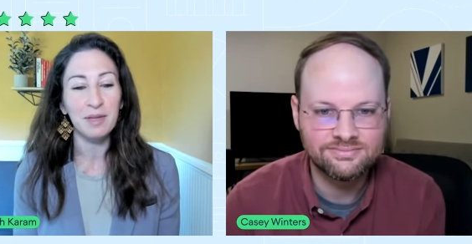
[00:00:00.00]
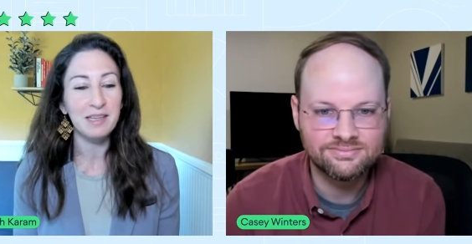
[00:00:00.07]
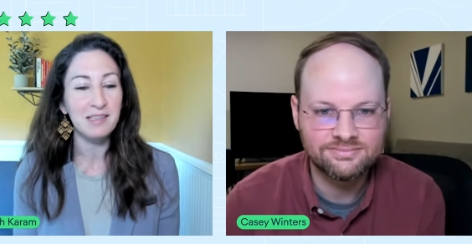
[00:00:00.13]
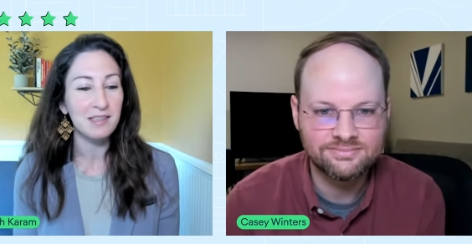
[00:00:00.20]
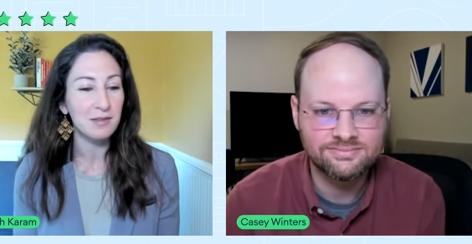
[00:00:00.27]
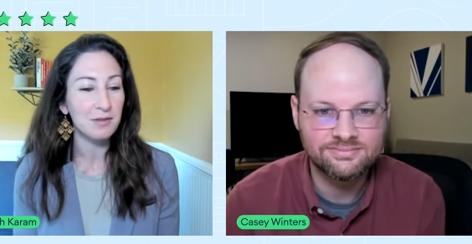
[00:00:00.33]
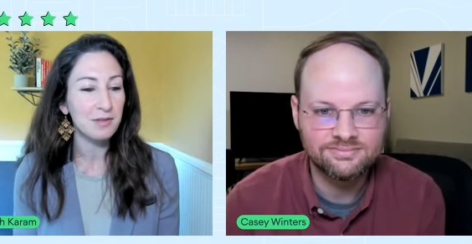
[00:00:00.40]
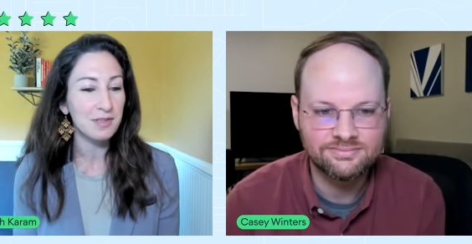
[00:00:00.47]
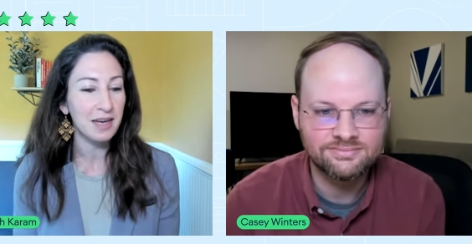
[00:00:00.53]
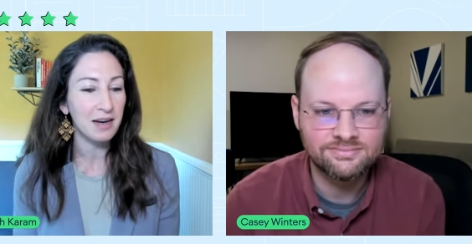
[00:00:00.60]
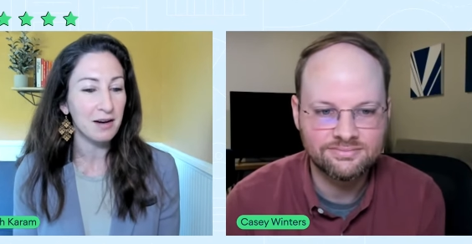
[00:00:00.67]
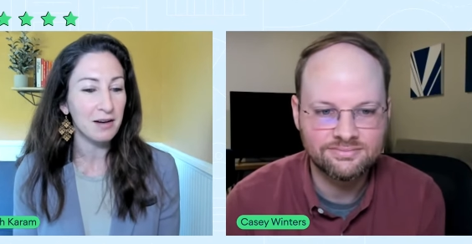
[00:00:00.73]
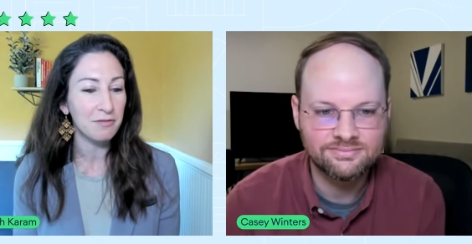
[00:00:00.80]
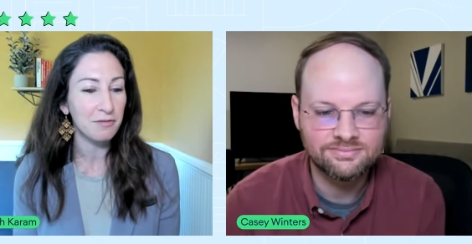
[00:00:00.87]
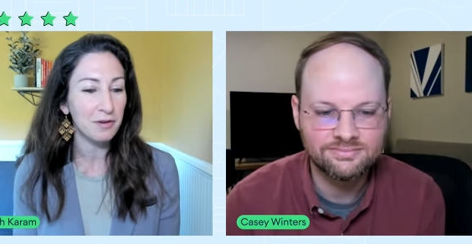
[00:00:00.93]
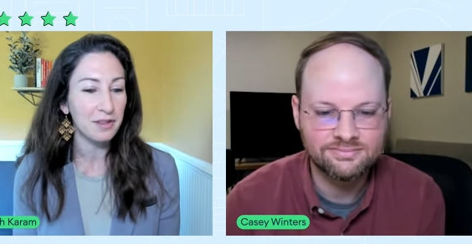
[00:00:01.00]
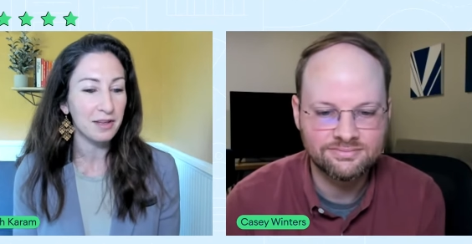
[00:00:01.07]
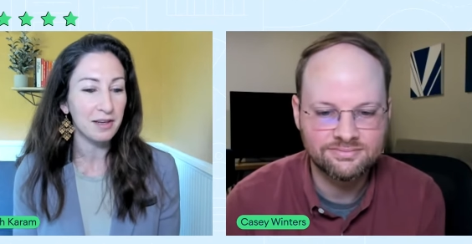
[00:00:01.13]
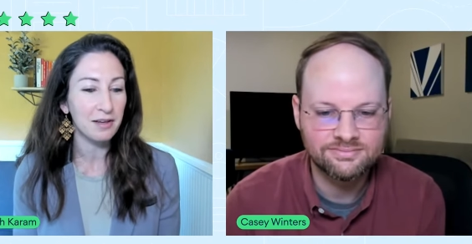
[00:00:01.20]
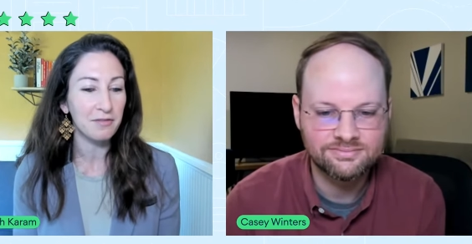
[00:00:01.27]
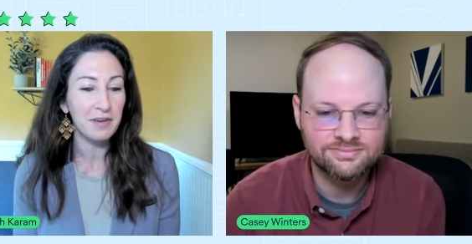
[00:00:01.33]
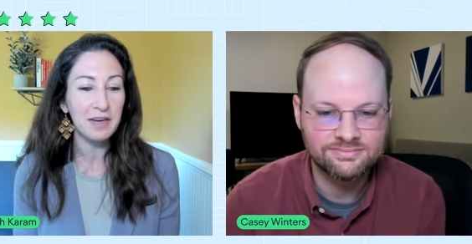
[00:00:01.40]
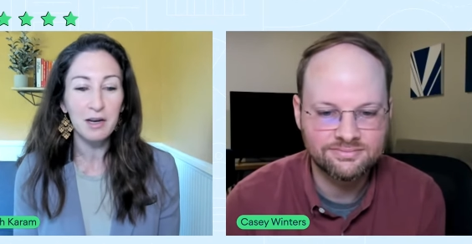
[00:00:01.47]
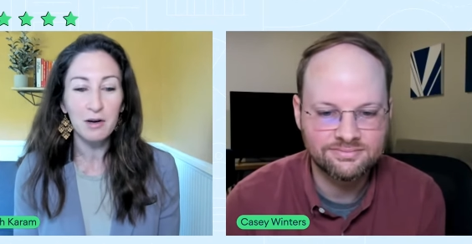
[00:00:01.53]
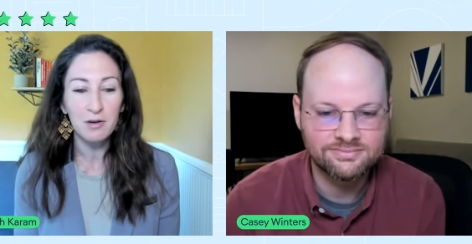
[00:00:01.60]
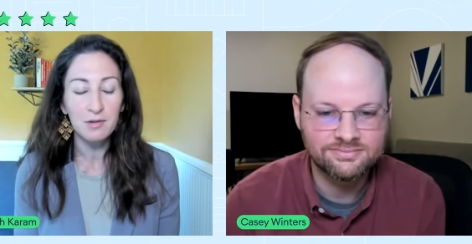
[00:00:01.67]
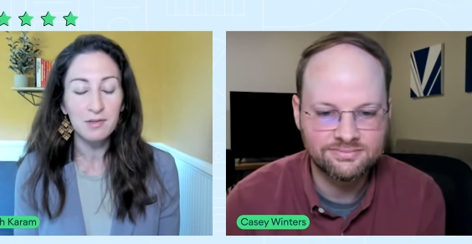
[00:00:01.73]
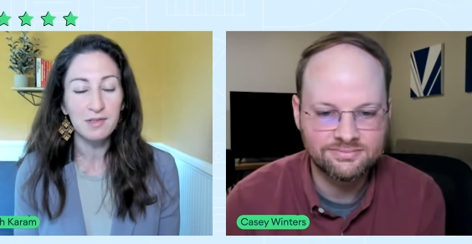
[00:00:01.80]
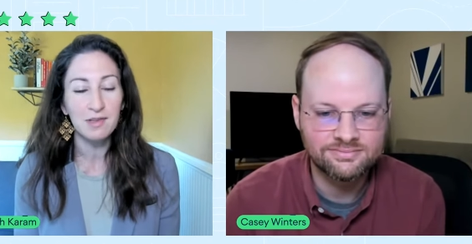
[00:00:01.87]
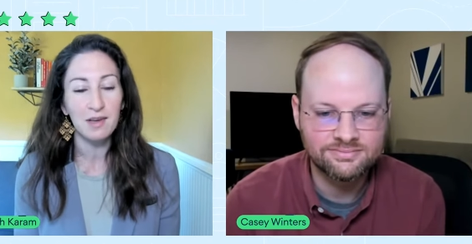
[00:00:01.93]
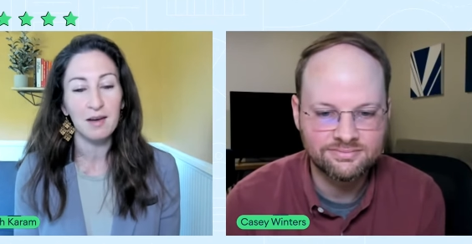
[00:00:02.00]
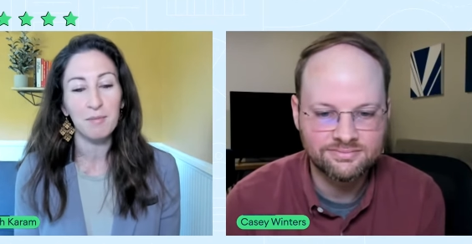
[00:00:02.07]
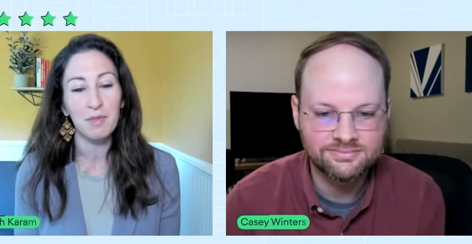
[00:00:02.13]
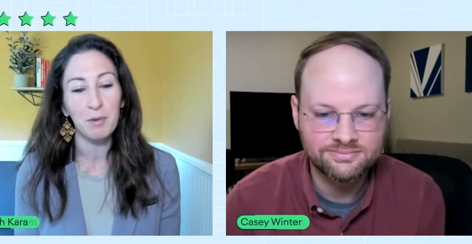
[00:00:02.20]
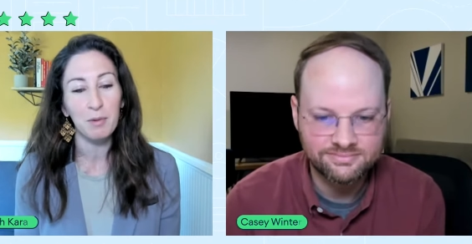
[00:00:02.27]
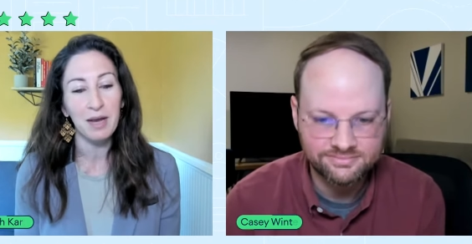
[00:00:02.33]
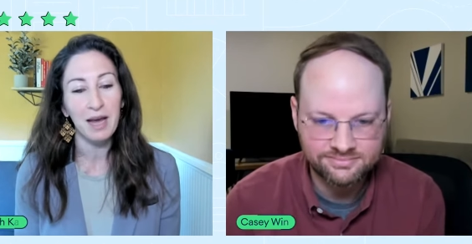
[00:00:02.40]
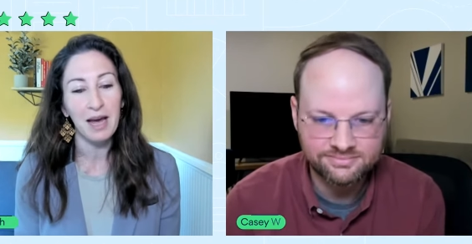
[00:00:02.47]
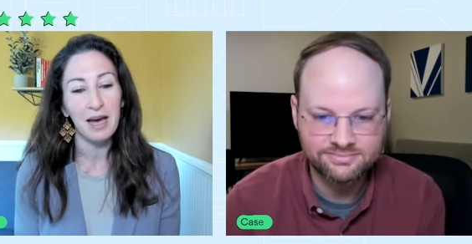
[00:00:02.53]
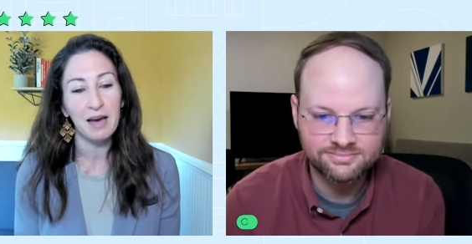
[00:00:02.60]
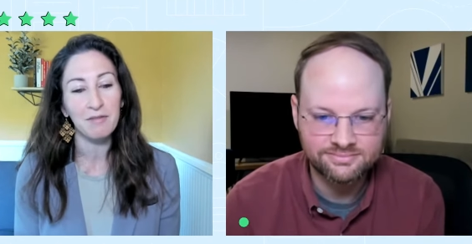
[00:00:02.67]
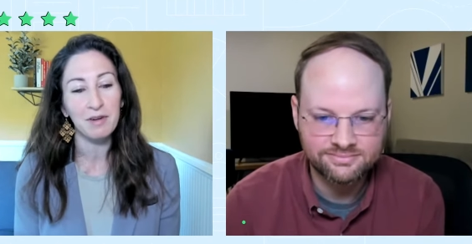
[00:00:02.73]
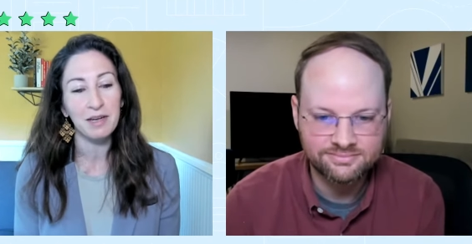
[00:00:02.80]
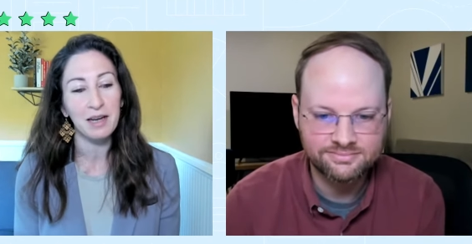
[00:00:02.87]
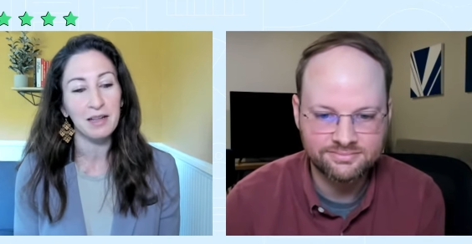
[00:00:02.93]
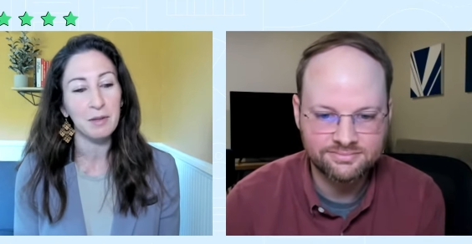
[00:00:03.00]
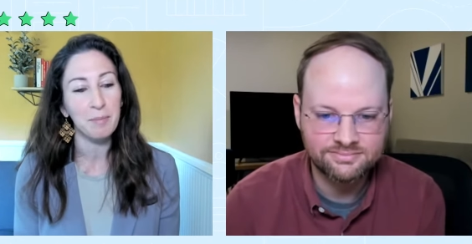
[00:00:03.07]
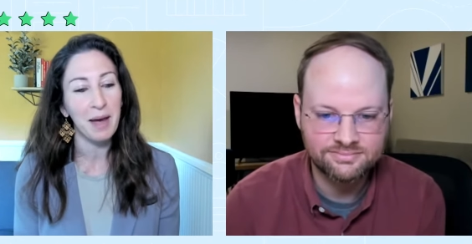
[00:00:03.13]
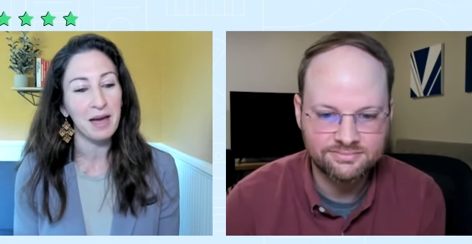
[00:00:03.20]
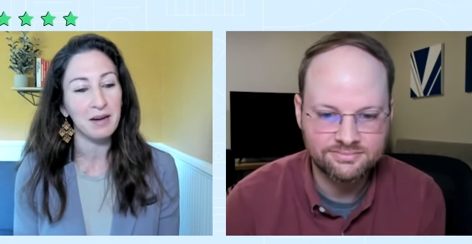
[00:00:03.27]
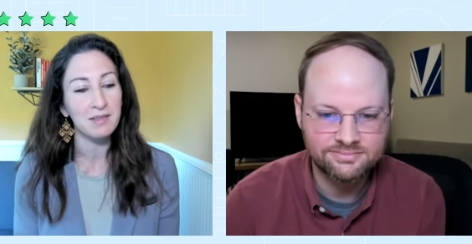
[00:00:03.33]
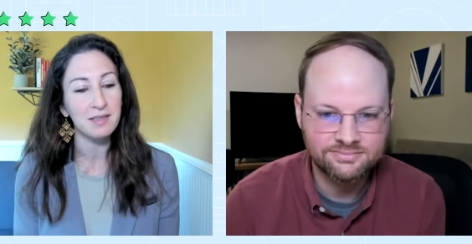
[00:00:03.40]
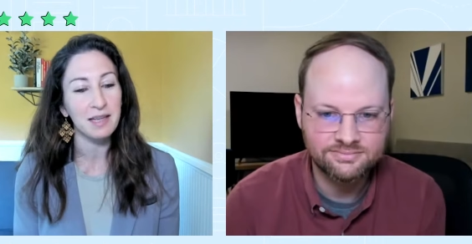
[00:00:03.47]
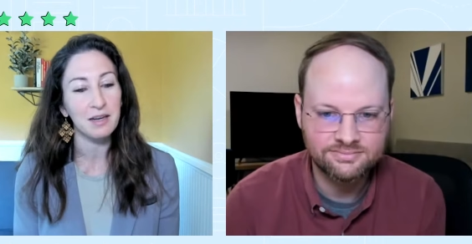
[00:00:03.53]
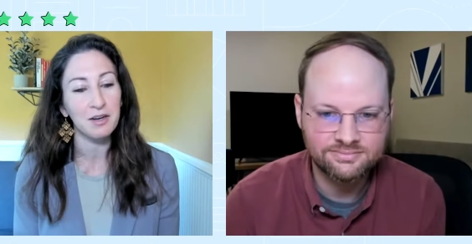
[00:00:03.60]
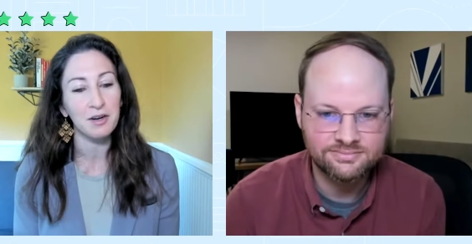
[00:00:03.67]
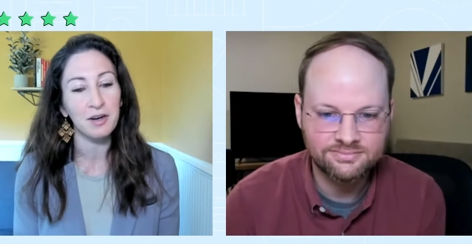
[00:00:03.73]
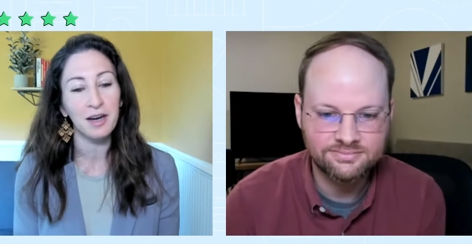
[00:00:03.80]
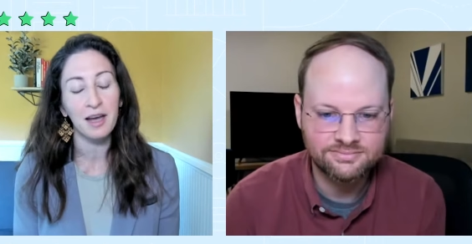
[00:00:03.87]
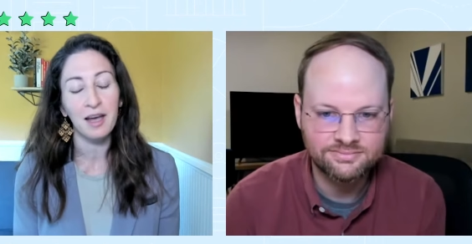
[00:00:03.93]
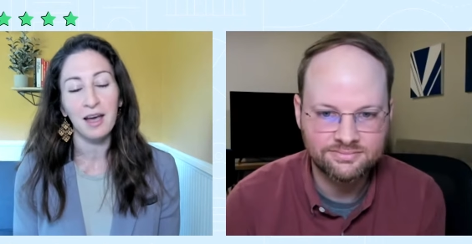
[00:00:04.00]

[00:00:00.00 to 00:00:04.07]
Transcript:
Speaker 1: please do stay on for the videos that we have and the panels later.